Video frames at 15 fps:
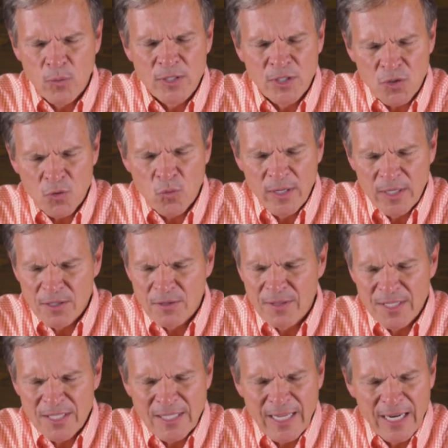We surrender
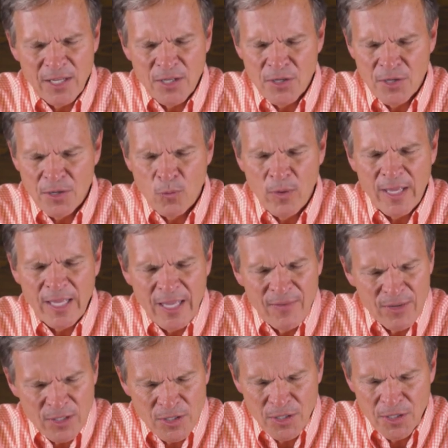this day to you, we
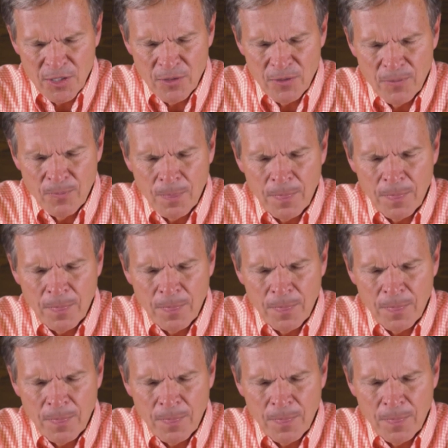give it to you,